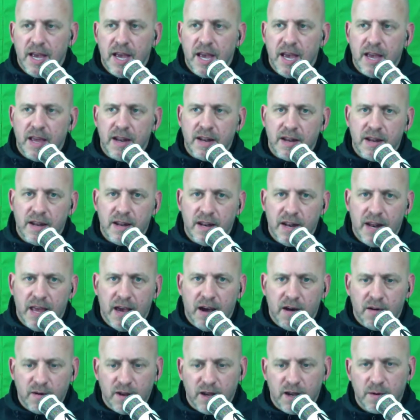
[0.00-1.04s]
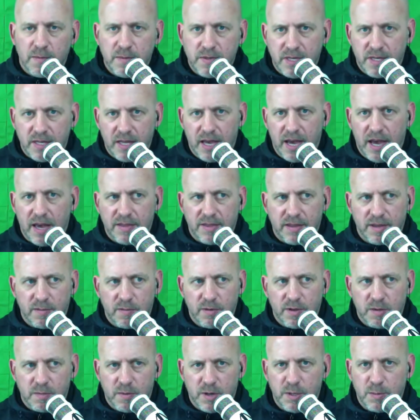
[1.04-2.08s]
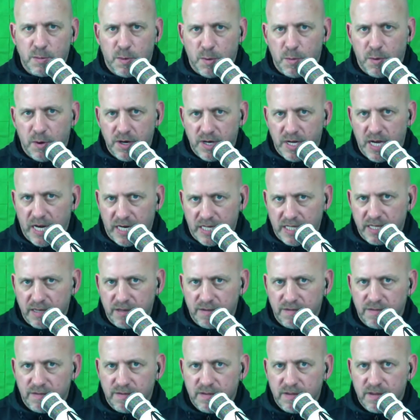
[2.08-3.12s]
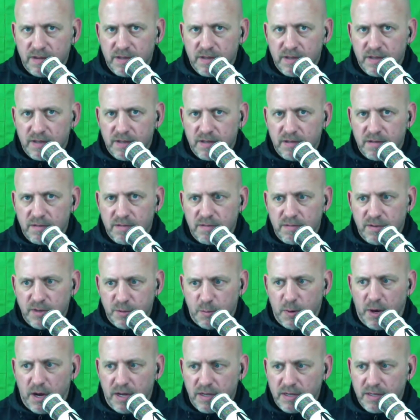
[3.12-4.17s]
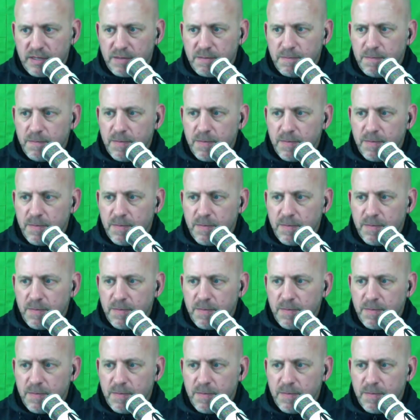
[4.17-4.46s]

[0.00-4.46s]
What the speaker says: And now comes at the athlete with a much more productive response.